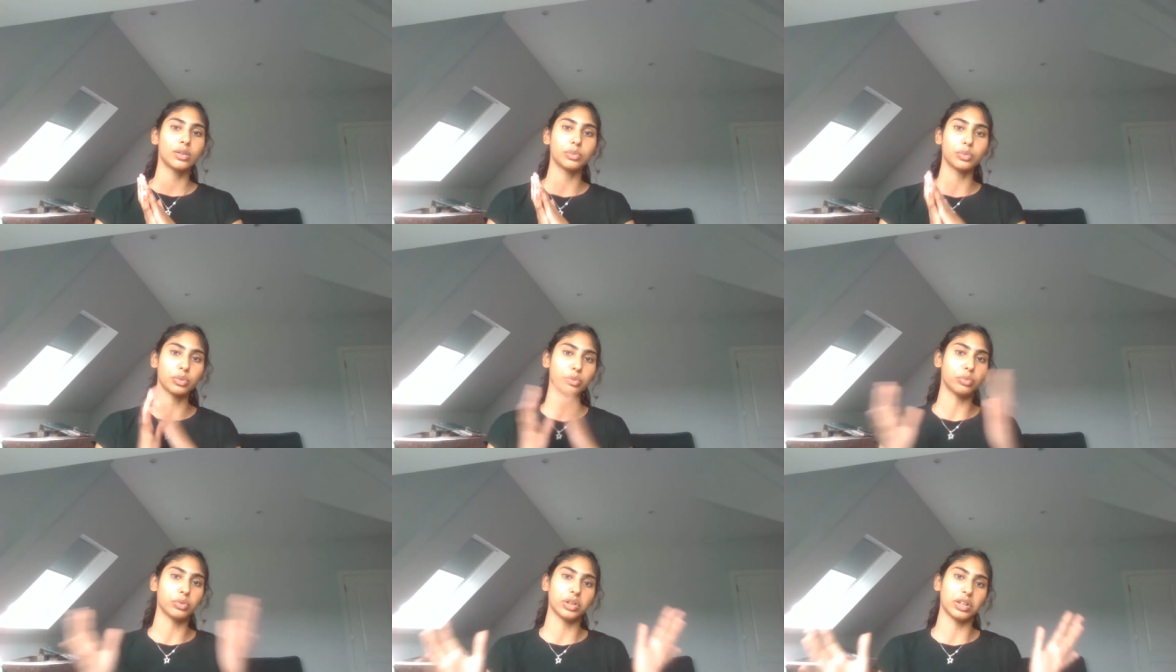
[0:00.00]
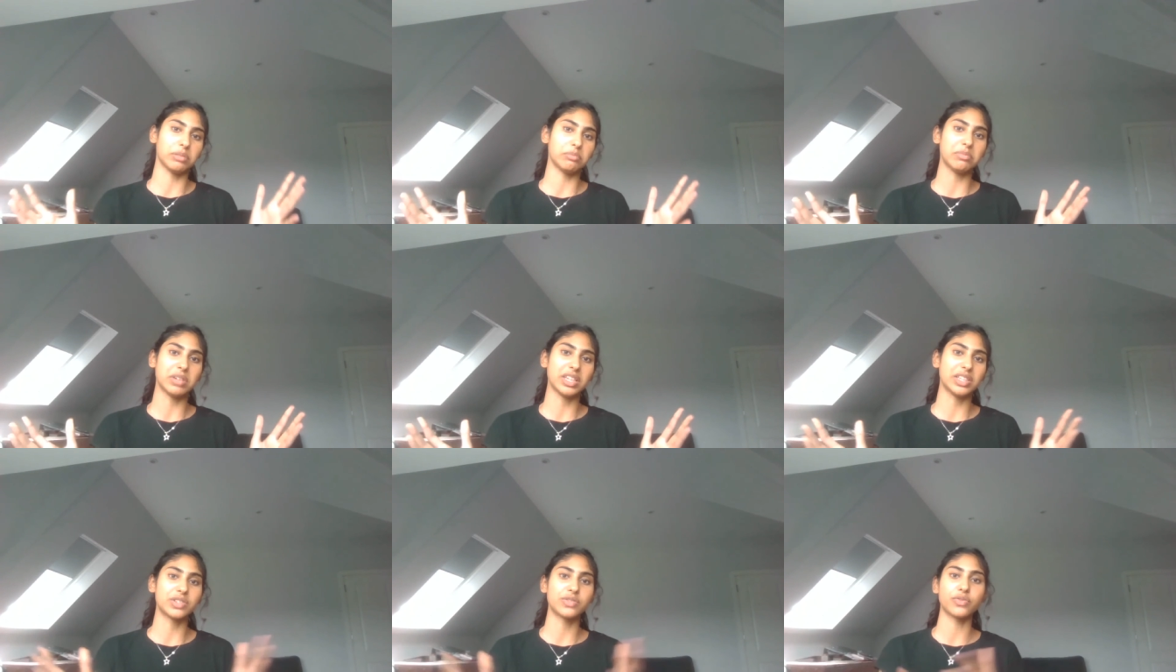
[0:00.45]
what it
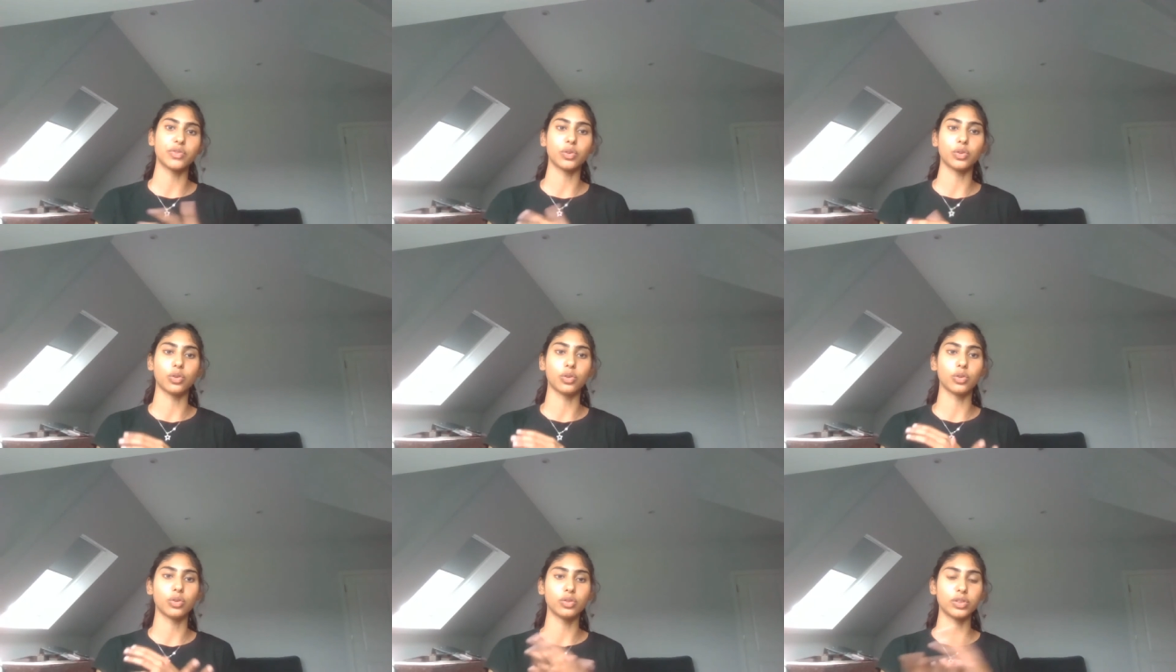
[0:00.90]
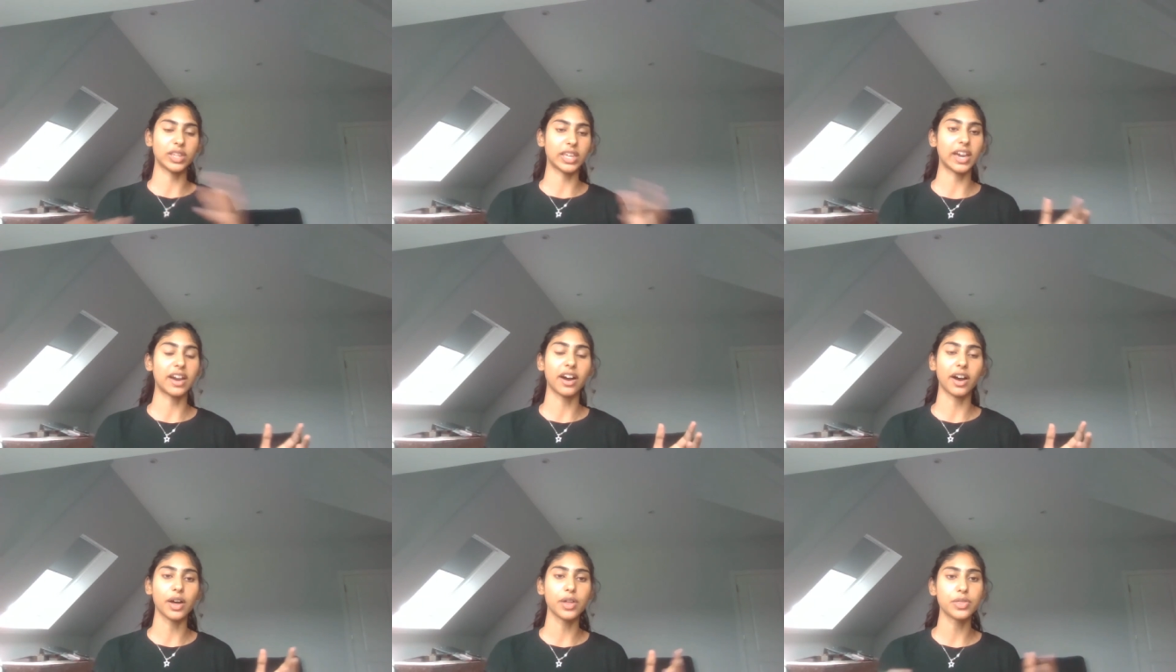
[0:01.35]
means for
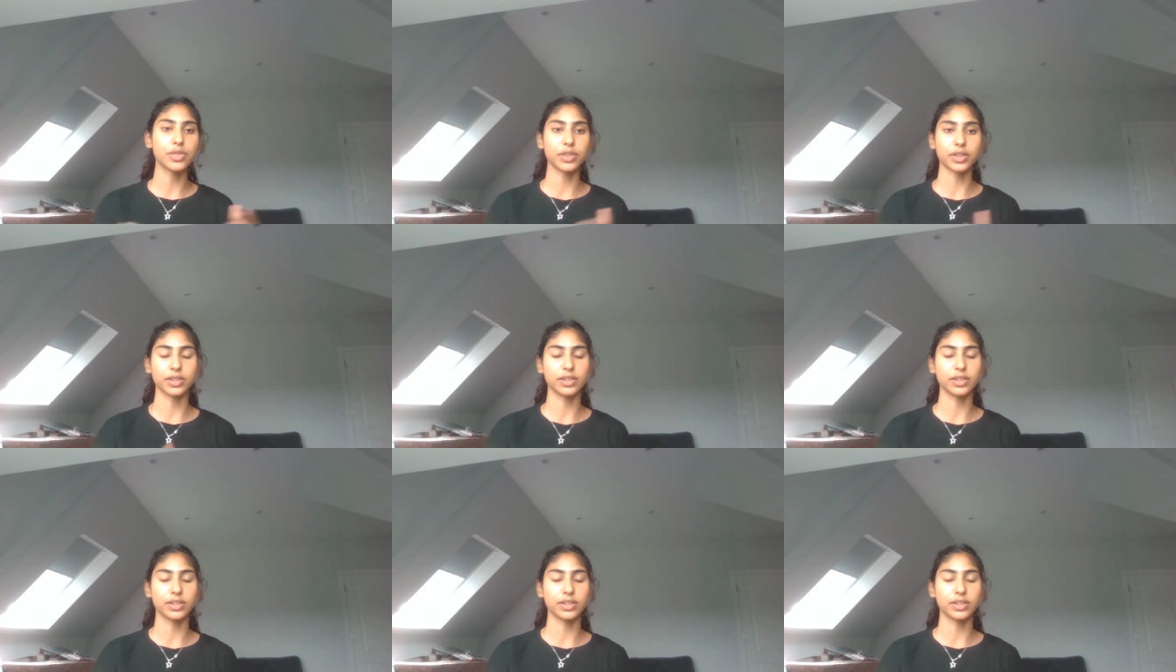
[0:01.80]
the earth